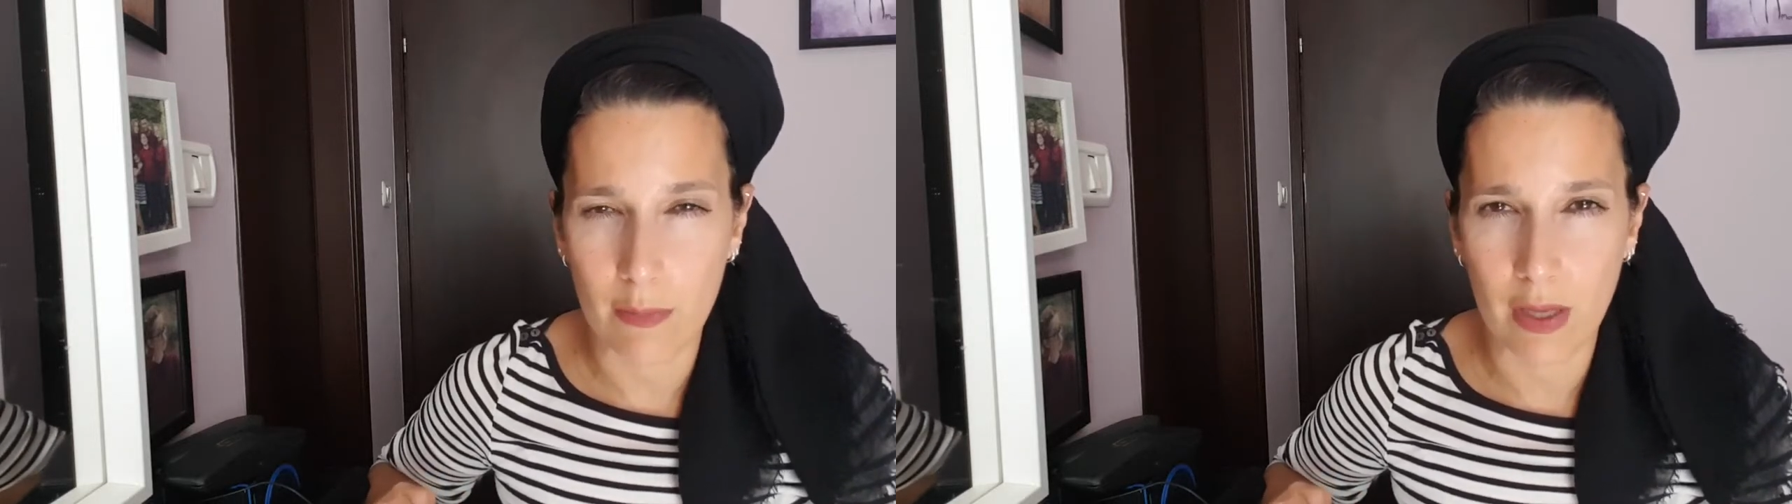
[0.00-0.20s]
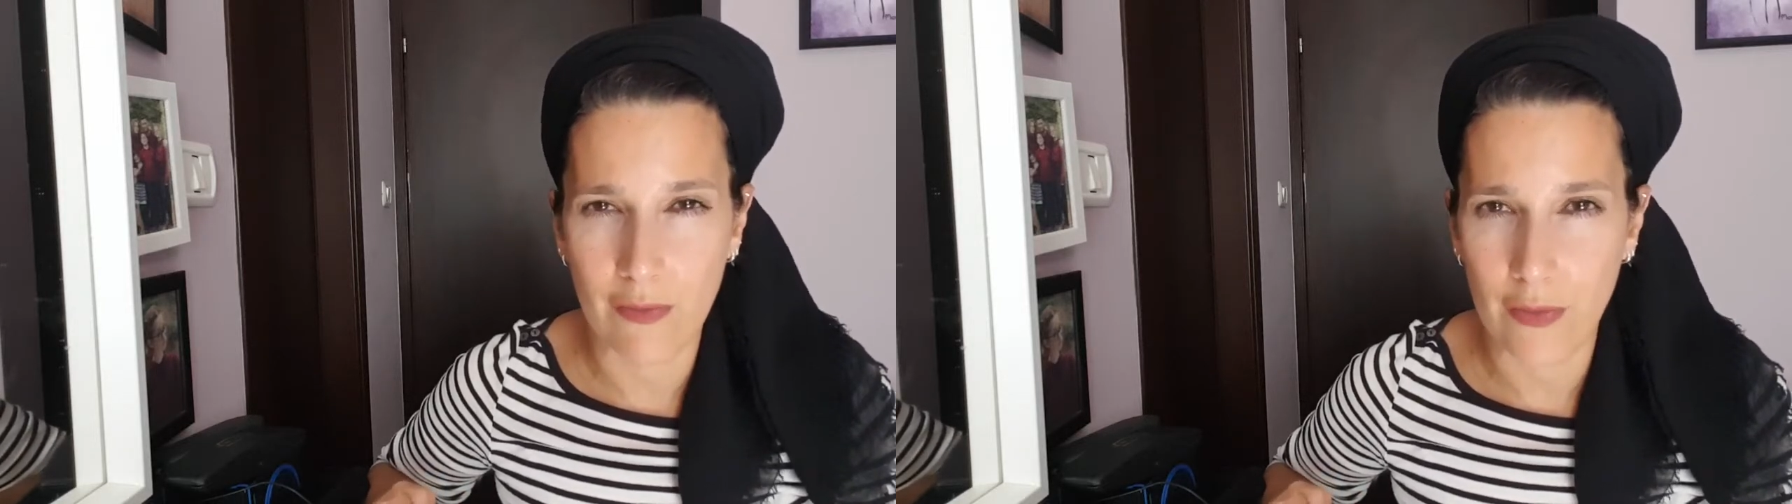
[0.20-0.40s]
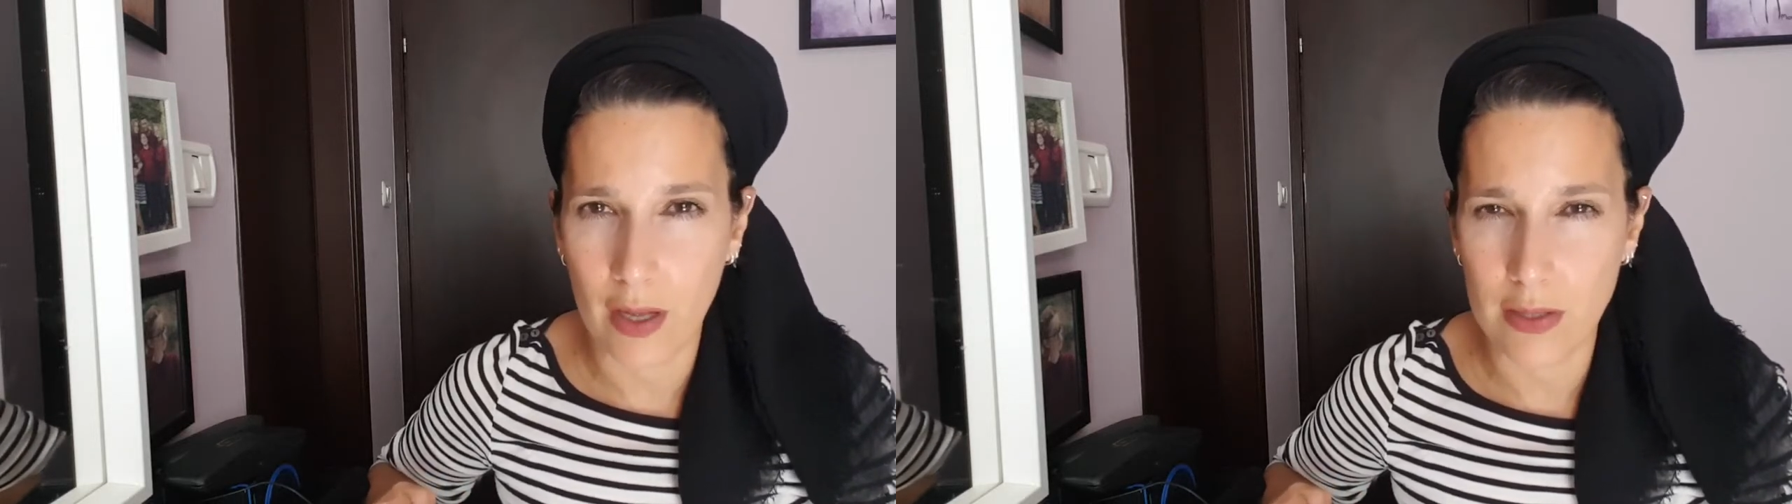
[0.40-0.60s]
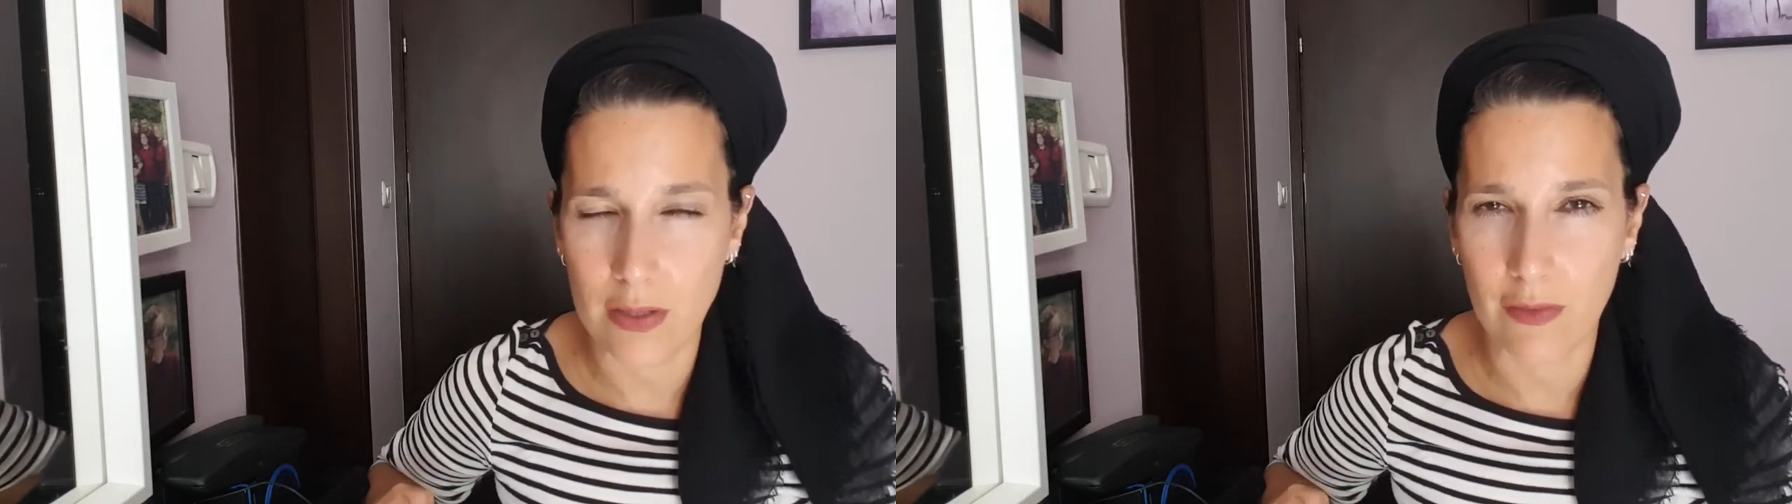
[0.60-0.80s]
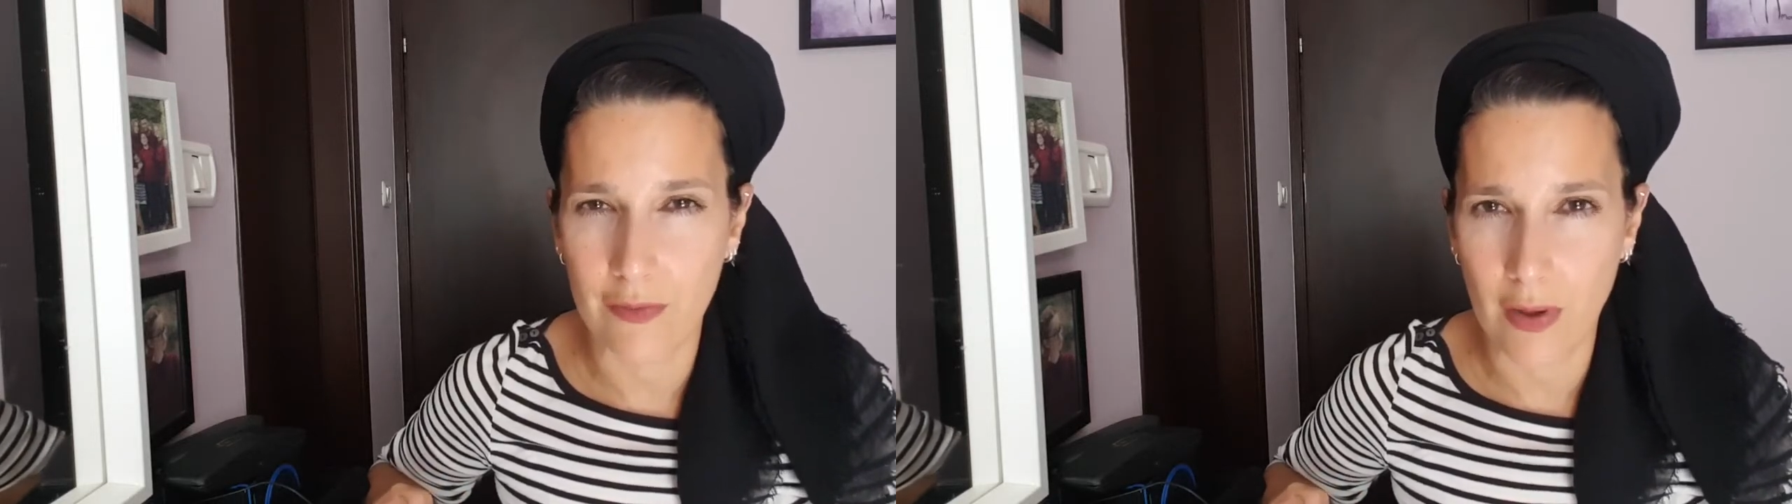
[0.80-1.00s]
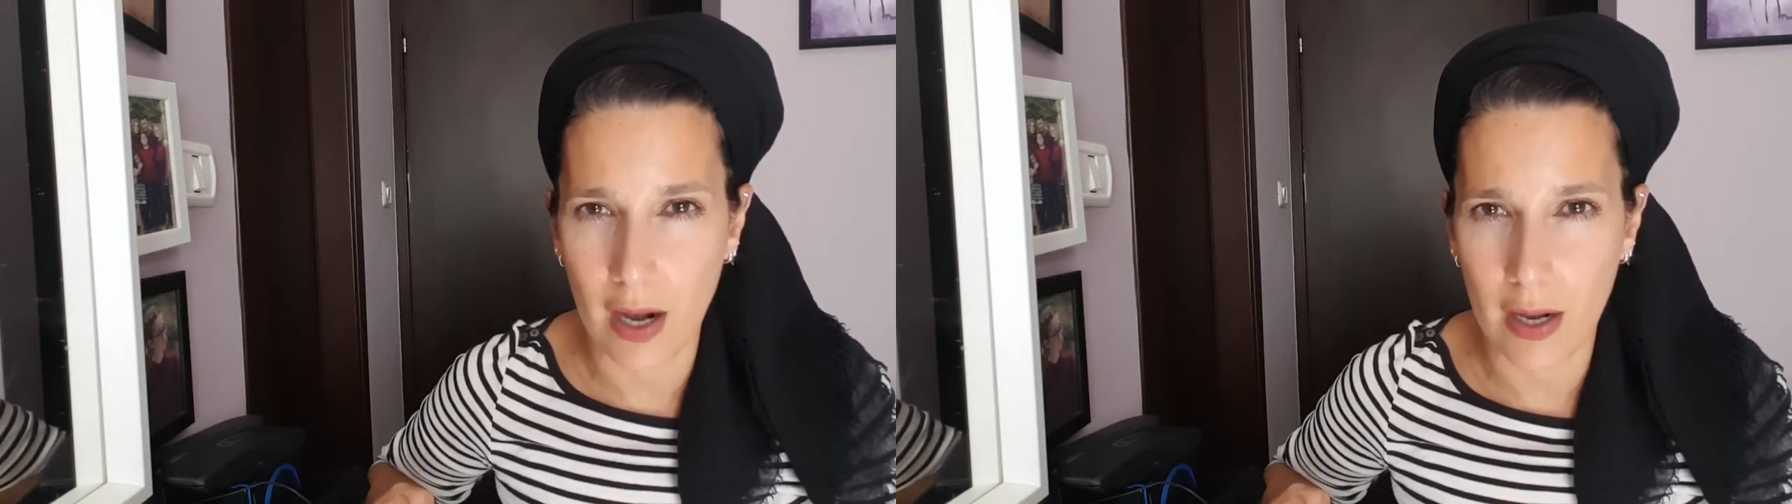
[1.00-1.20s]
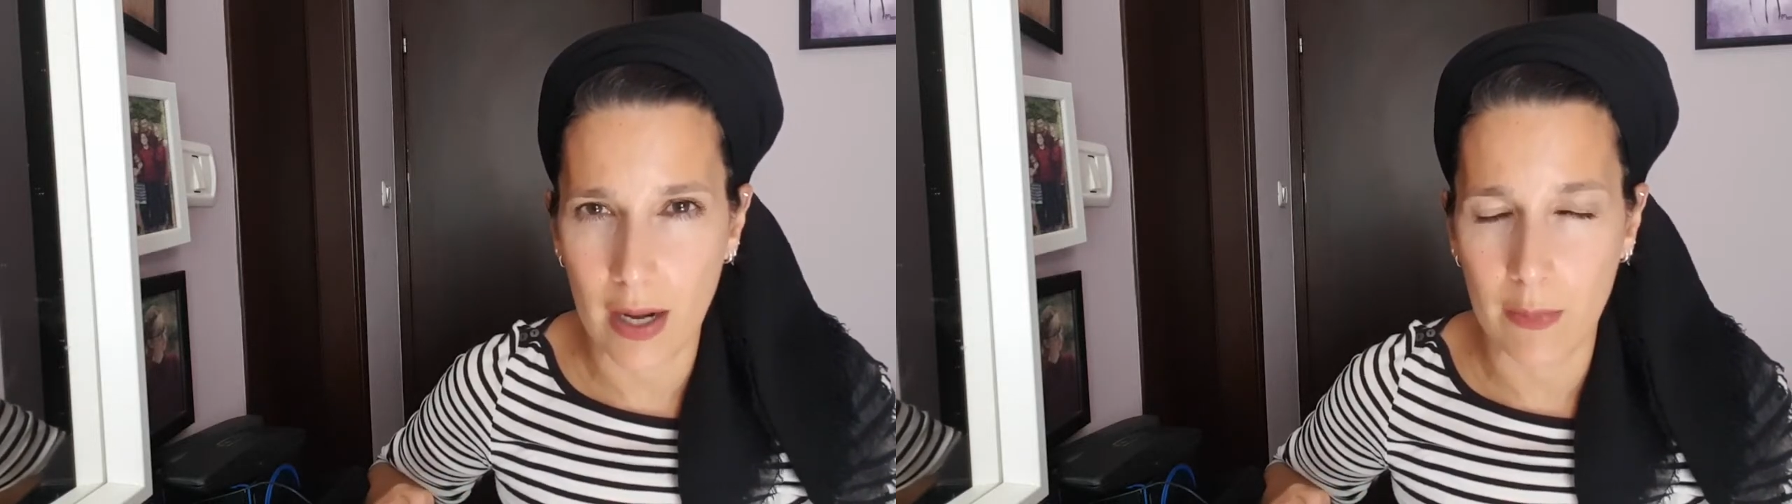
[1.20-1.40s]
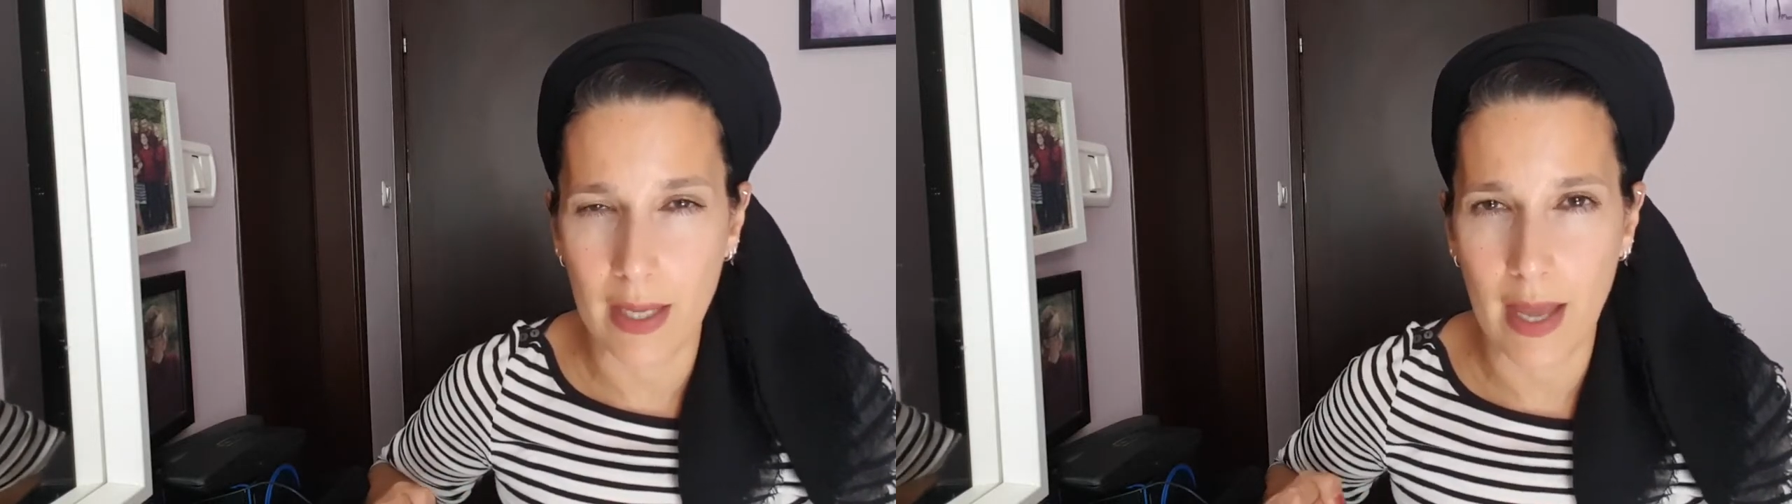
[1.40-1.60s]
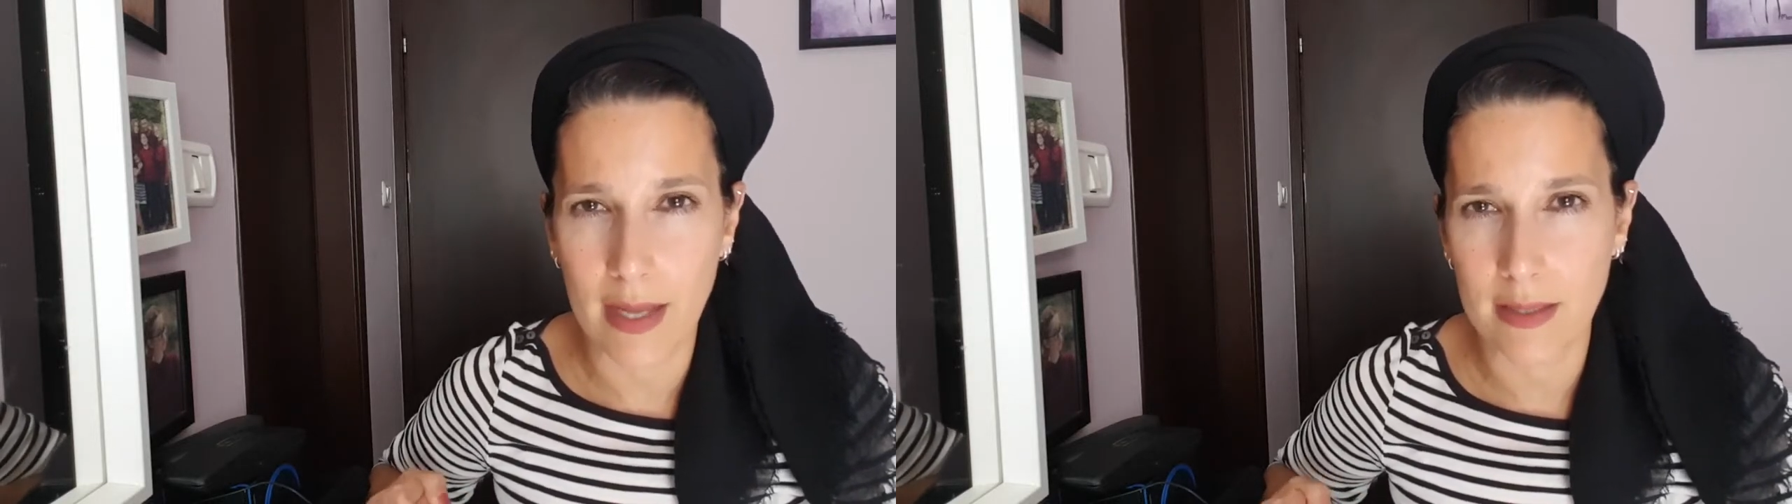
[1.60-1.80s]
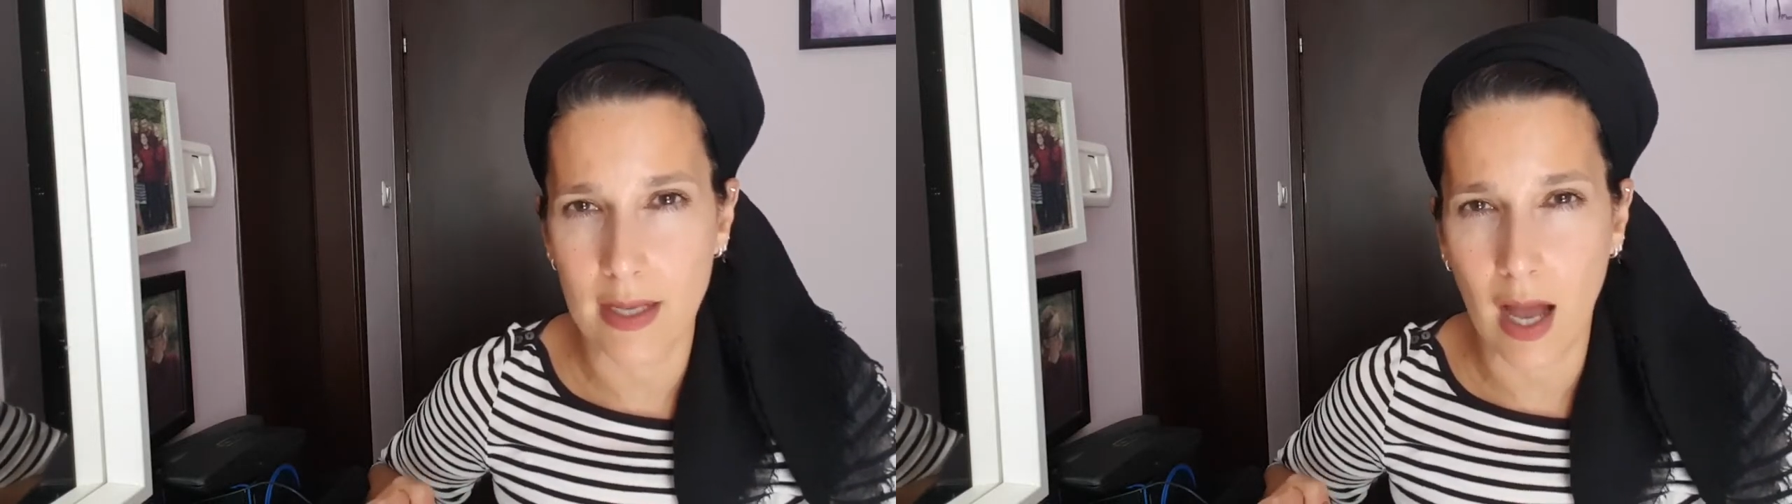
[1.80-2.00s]
and we fall so far and we
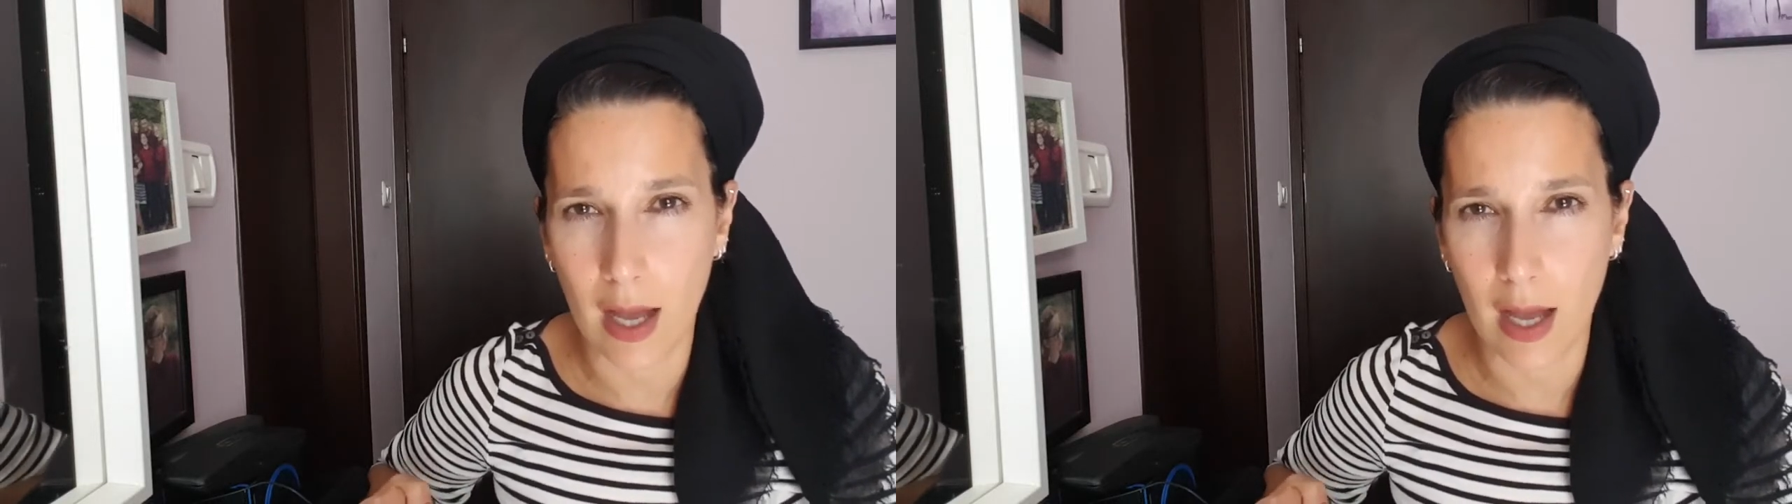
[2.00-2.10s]
end